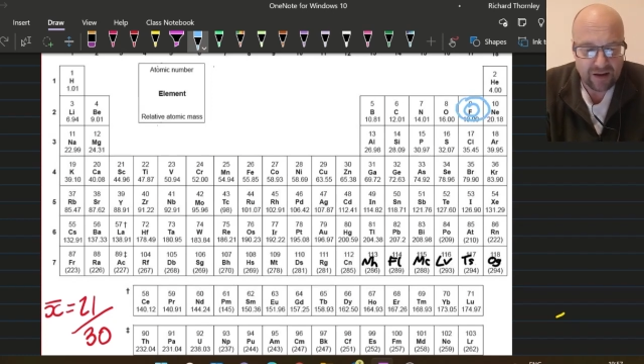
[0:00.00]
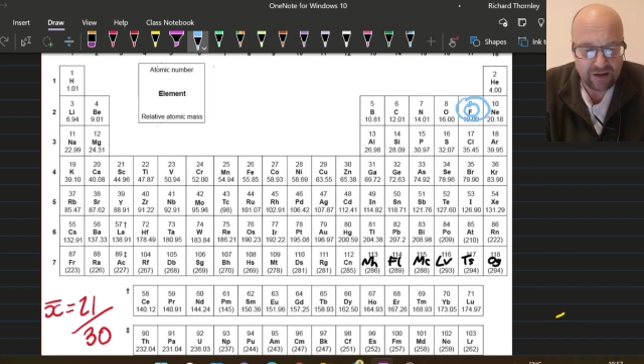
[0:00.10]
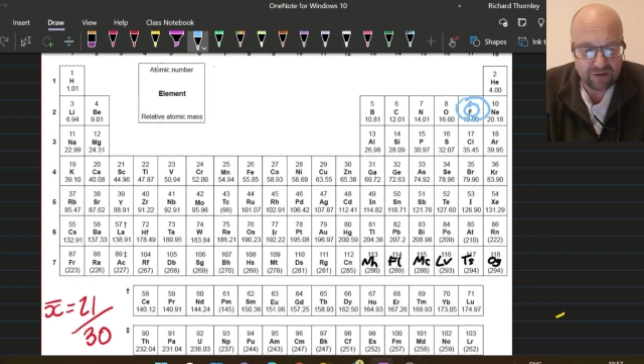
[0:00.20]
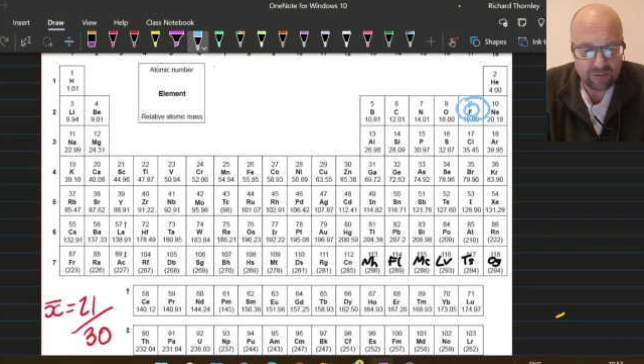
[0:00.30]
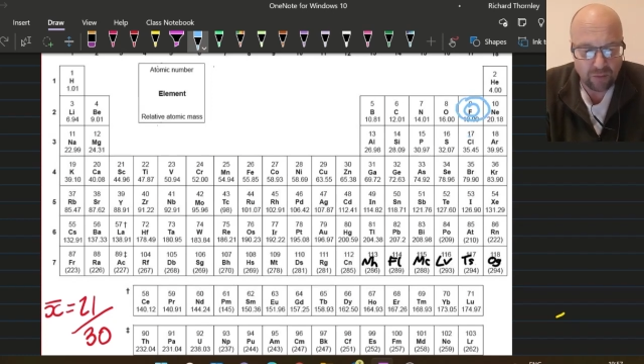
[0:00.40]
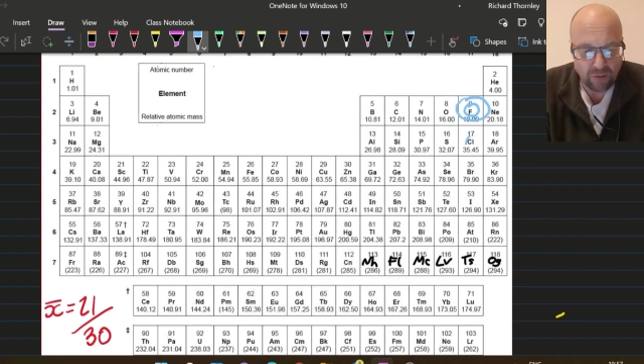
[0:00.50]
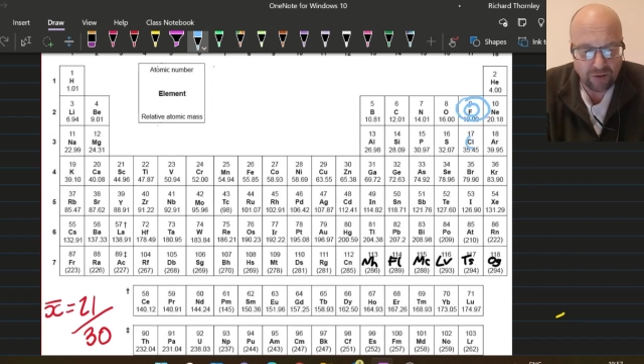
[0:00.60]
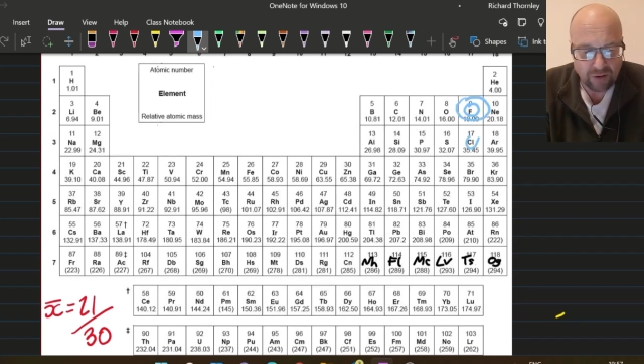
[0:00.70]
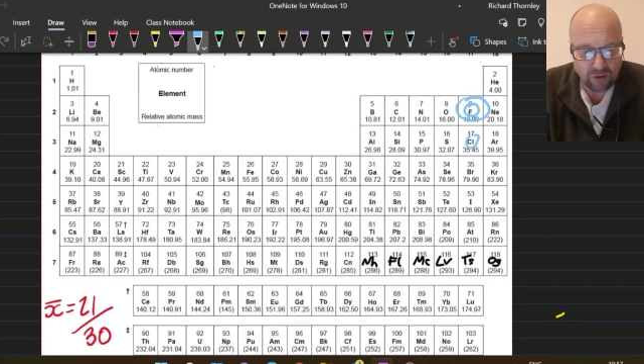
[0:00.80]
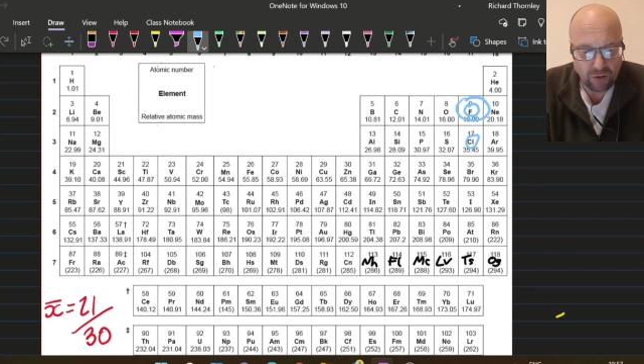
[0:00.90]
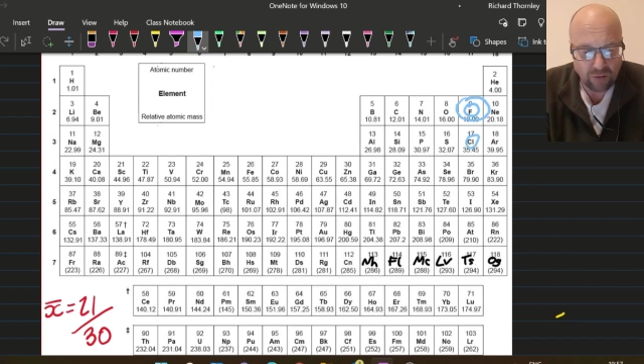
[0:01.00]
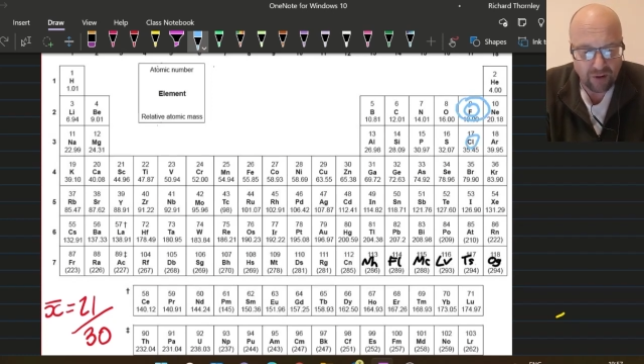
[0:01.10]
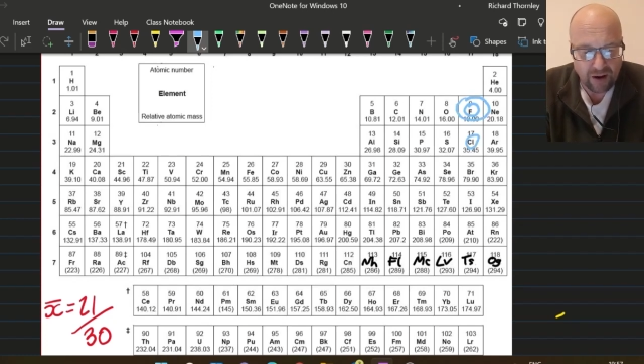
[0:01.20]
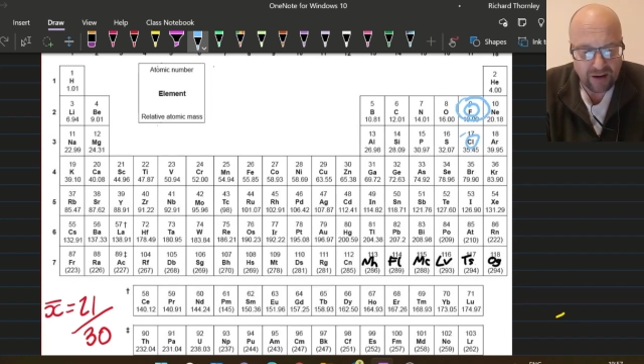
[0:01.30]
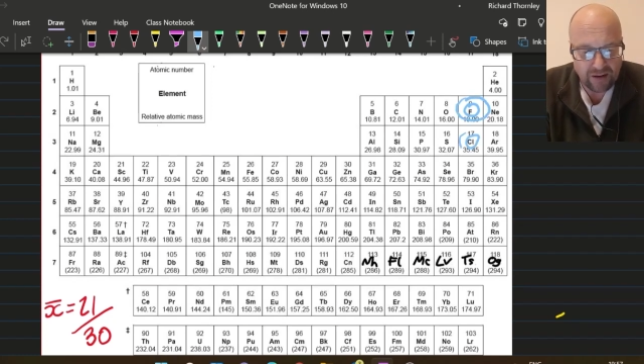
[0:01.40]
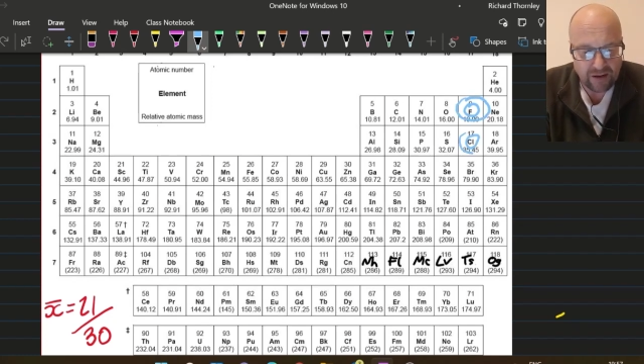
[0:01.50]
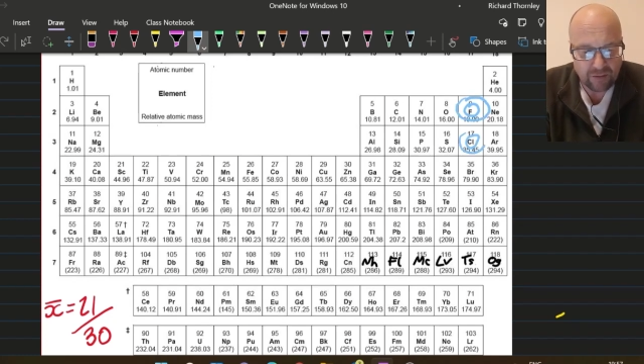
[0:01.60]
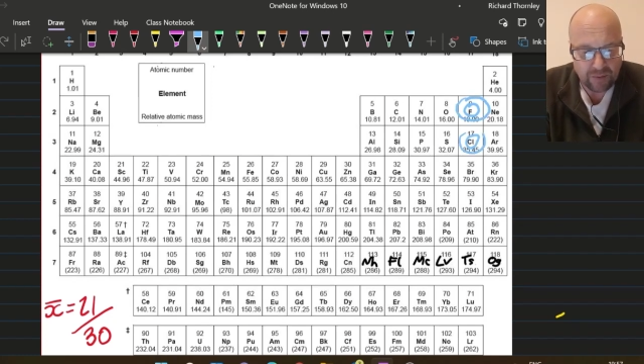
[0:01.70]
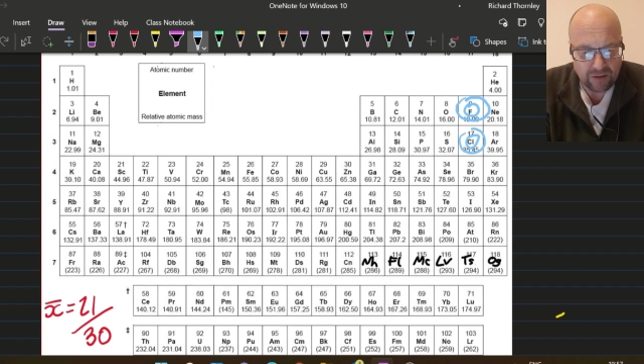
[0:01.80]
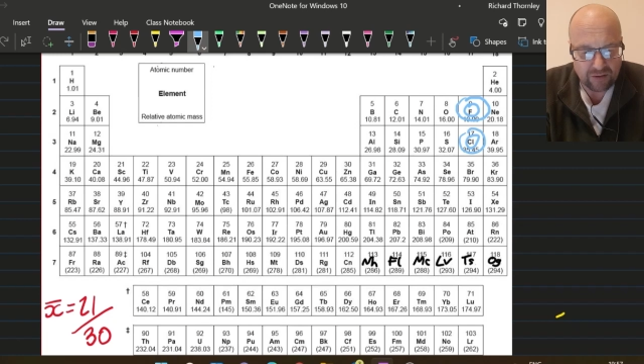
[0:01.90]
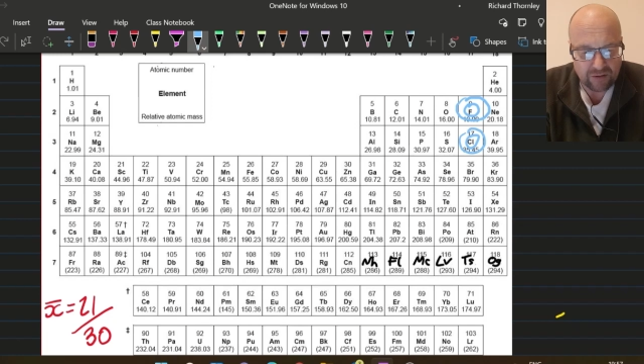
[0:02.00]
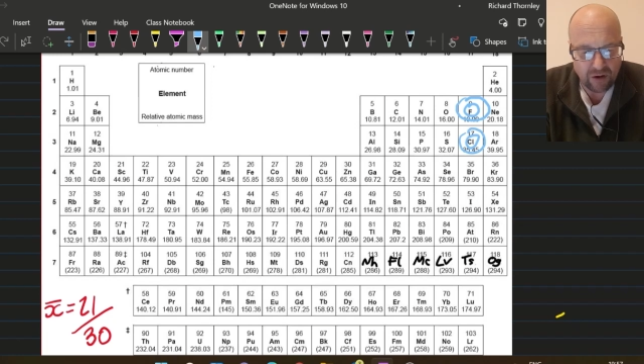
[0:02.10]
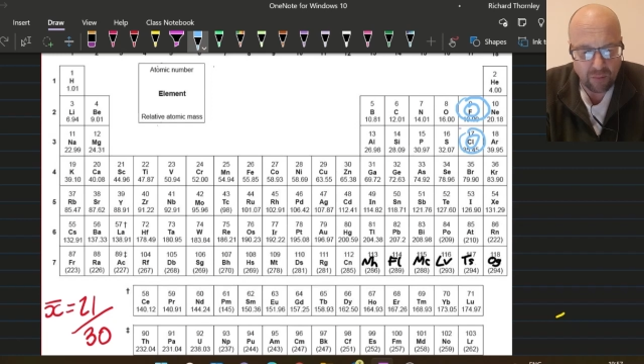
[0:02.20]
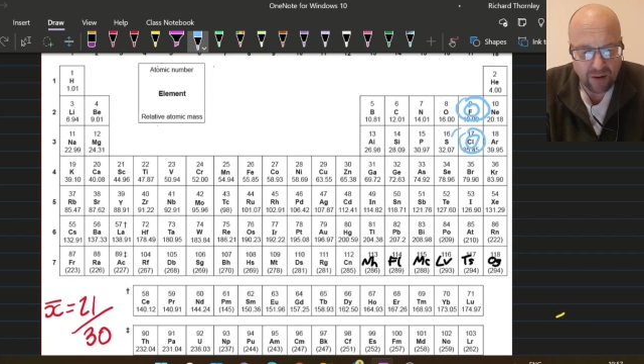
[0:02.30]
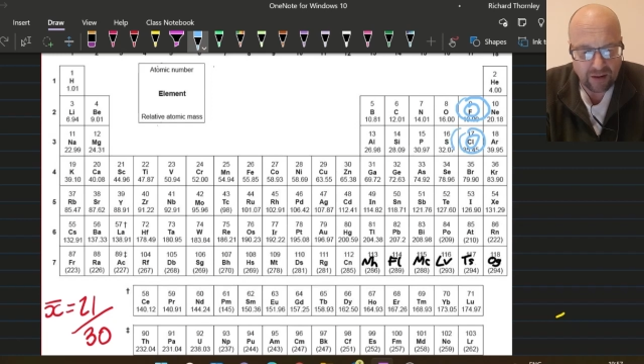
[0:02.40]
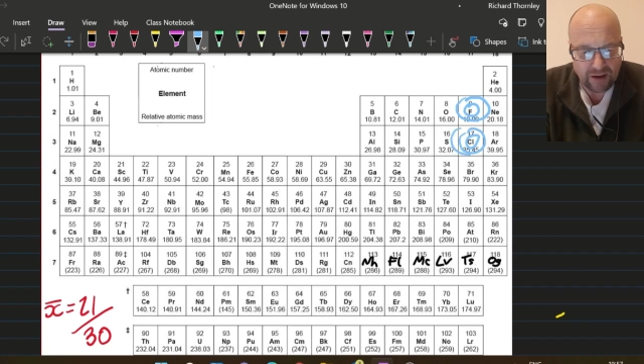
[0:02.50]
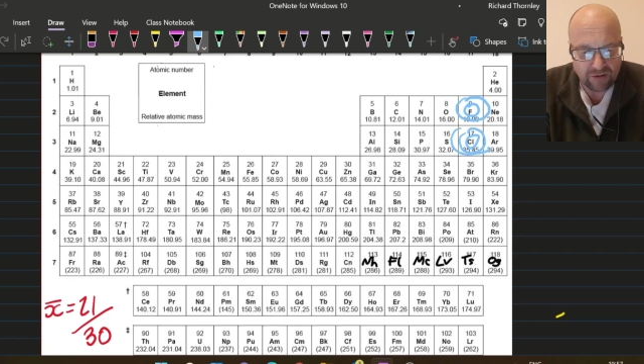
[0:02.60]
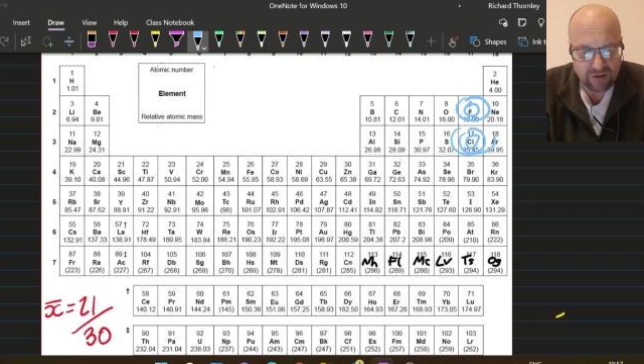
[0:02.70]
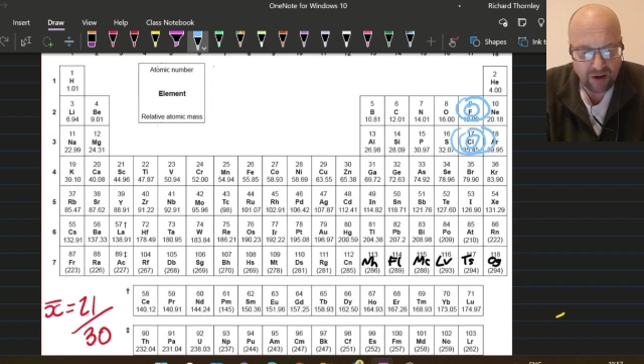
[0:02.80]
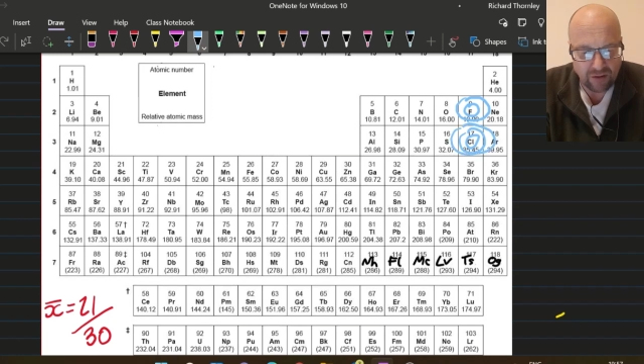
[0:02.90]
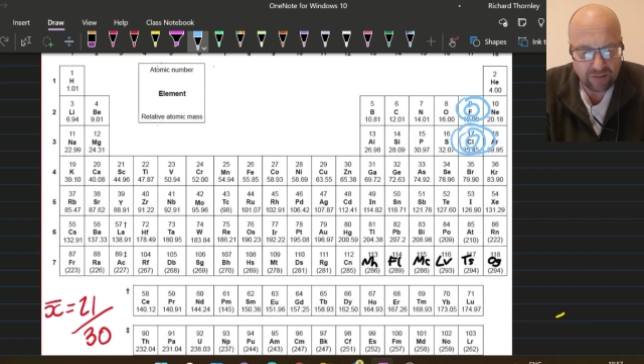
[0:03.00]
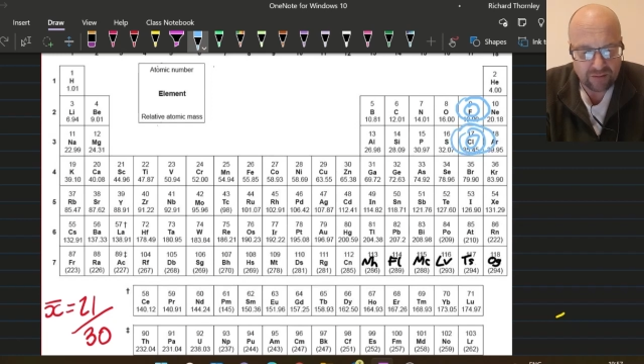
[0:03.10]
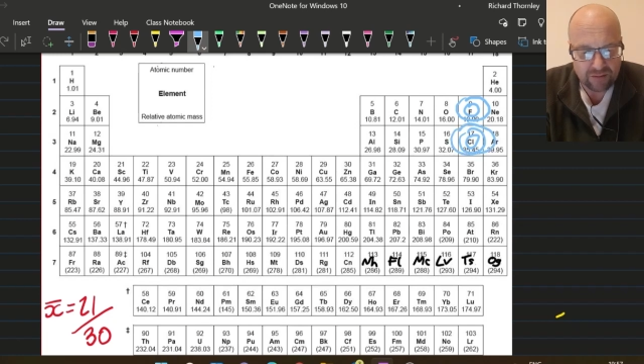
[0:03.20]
is smaller than chloride is because it's got 1 less shell.